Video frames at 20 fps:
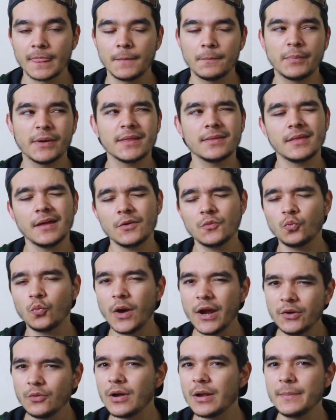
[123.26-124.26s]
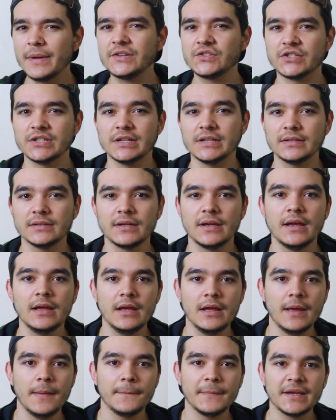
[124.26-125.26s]
But then why do I mention it?
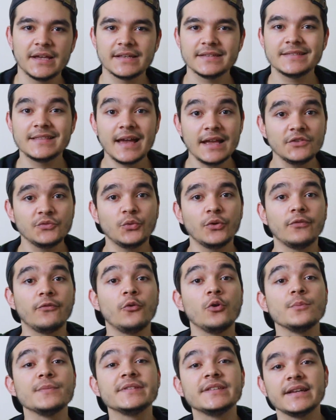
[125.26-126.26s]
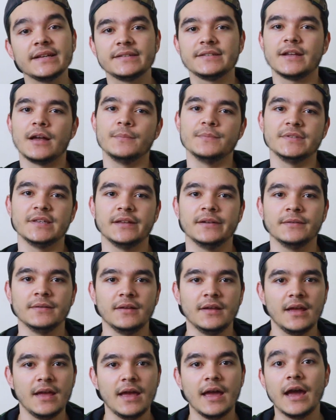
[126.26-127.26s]
Because that's where Form 6 comes in.
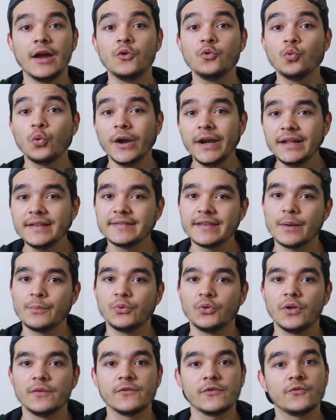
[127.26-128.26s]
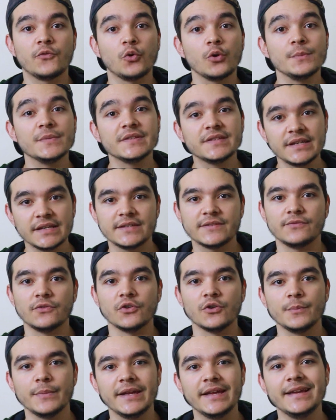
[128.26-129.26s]
A great example of a Form 6
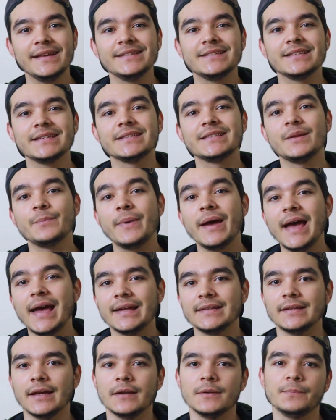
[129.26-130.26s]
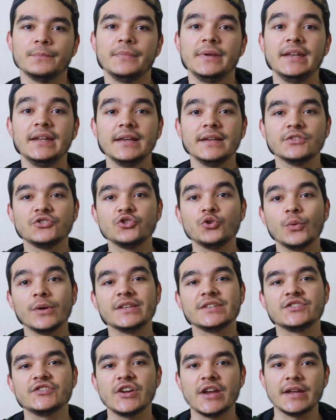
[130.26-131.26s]
verb is tabadal, meaning to
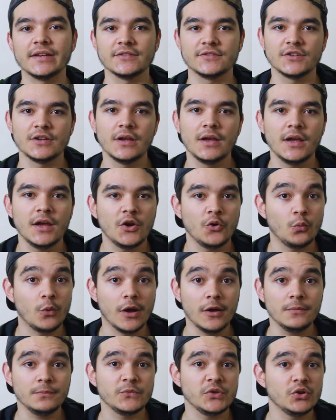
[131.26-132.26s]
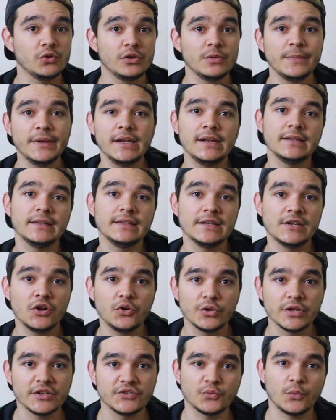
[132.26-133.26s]
exchange. Well, you'll immediately
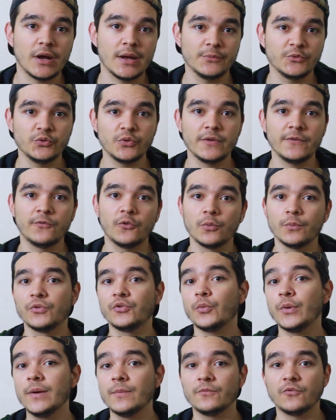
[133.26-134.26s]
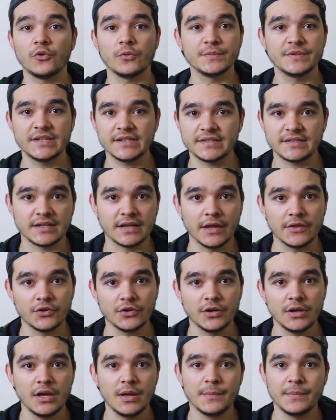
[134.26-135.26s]
notice why I'm doing Form 3 and Form 6
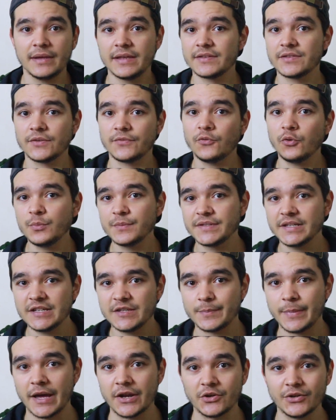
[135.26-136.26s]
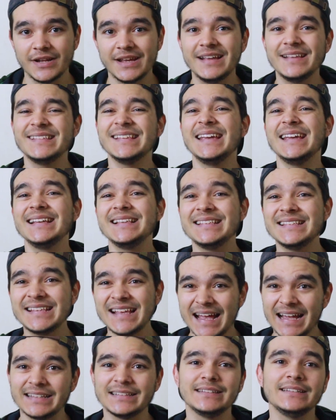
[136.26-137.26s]
together, because the Form 6 pattern is
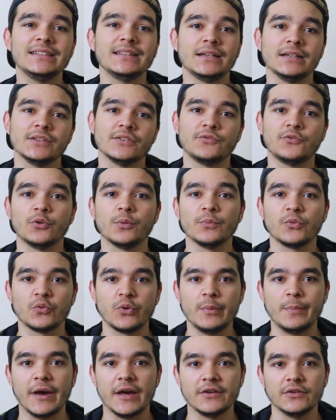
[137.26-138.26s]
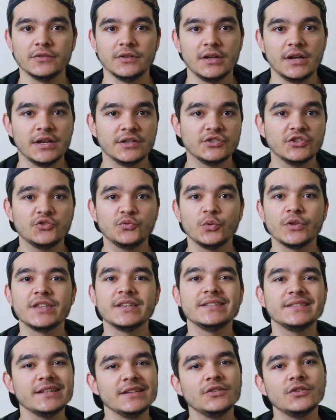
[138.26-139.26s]
exactly like the Form 3 pattern, just with
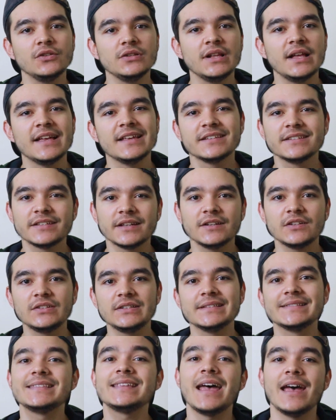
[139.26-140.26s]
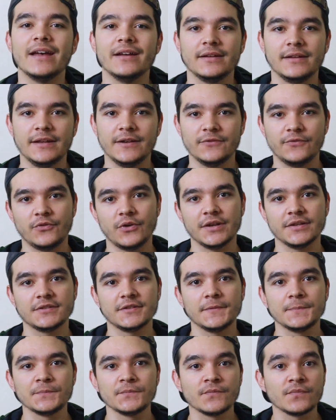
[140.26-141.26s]
a single, subtle ta in
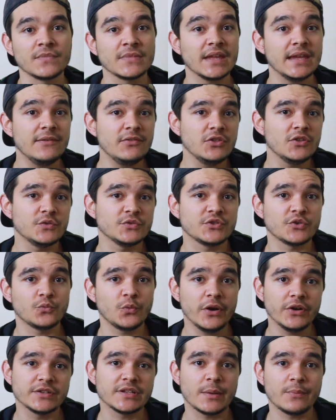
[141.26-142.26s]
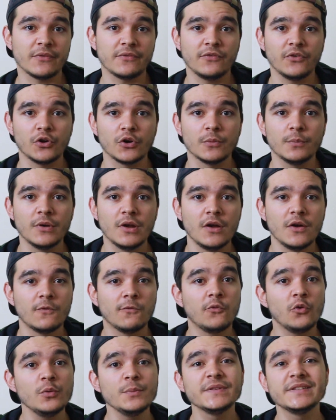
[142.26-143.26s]
front. Even though it's a rare type of verb,
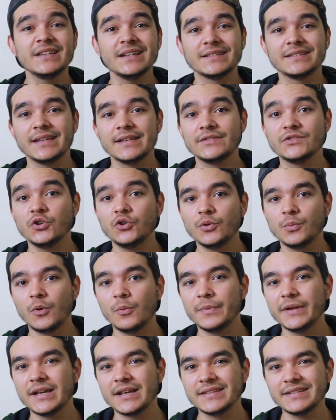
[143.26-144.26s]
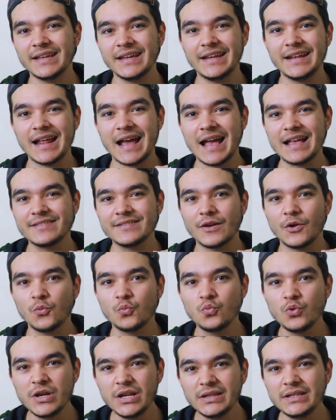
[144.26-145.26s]
Form 6 is notable because it has a
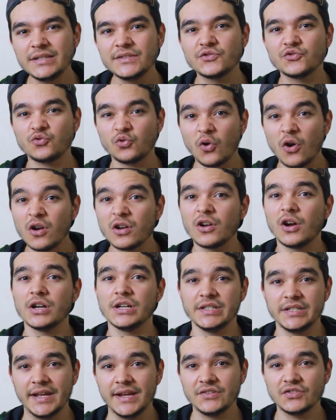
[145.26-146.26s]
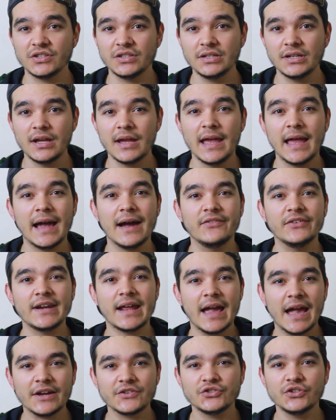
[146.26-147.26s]
really strong connotation of
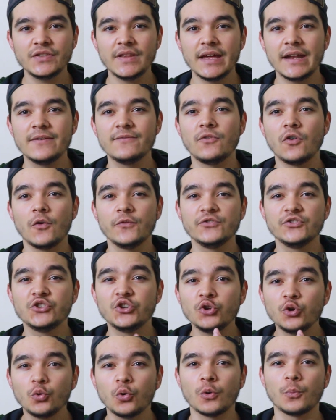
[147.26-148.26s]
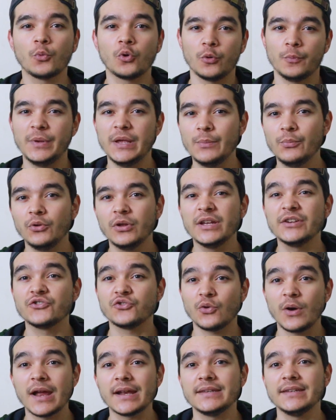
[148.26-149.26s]
an action that involves two or more people
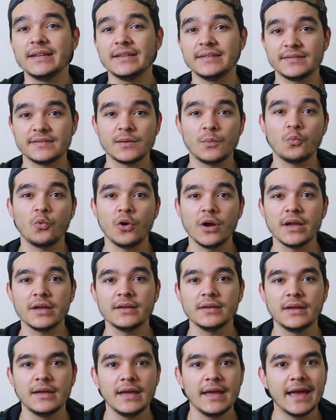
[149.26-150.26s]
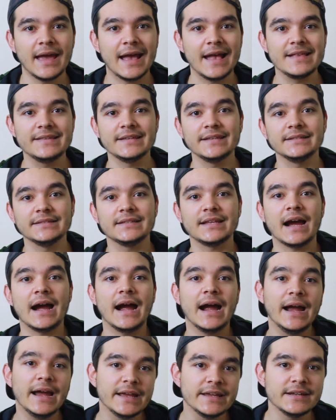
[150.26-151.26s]
interacting in some way, as in
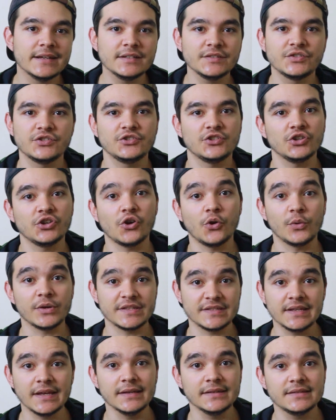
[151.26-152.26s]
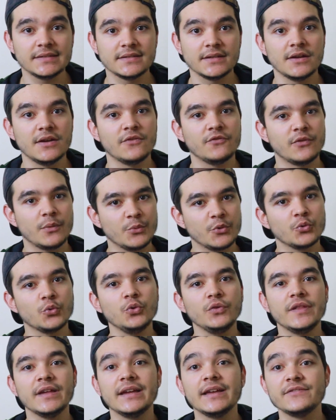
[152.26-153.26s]
ta'ayash, to coexist, from the
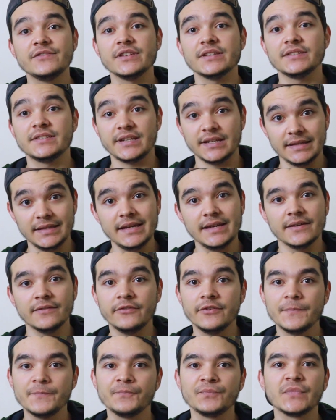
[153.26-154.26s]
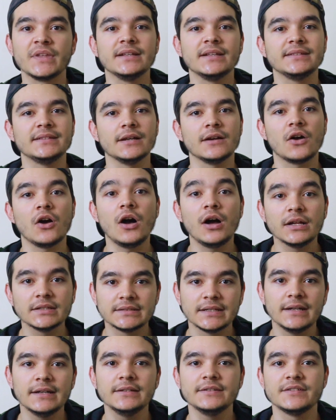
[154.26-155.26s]
root that gives us to live,
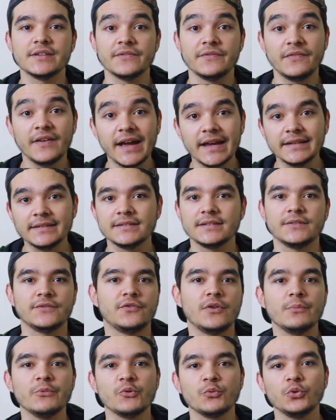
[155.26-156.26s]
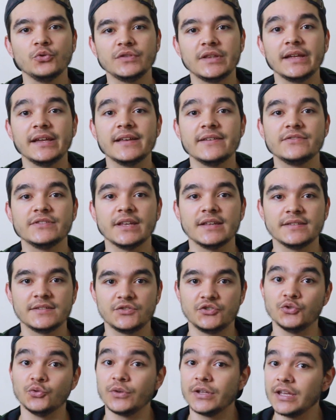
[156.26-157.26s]
taqatal, to fight, from the root that gives us
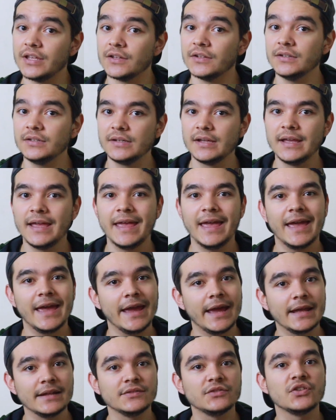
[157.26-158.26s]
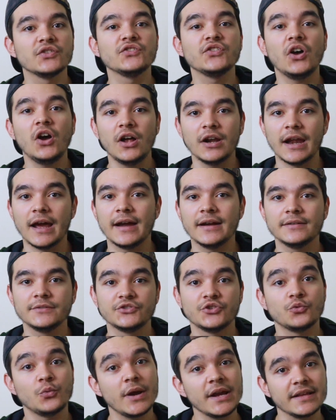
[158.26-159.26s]
to kill, and tasalah,
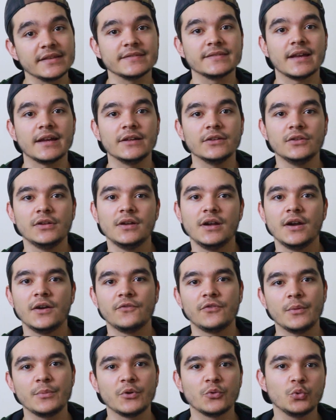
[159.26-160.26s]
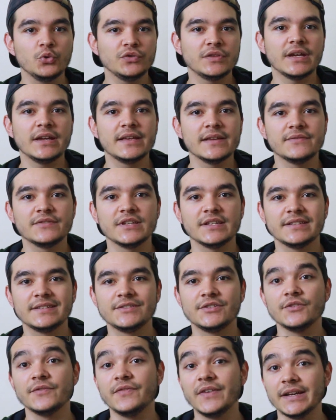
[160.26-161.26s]
to reconcile, from the root that gives us
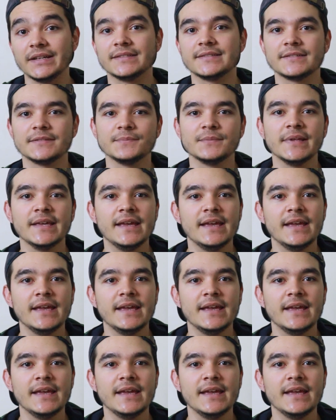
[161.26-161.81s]
to fix.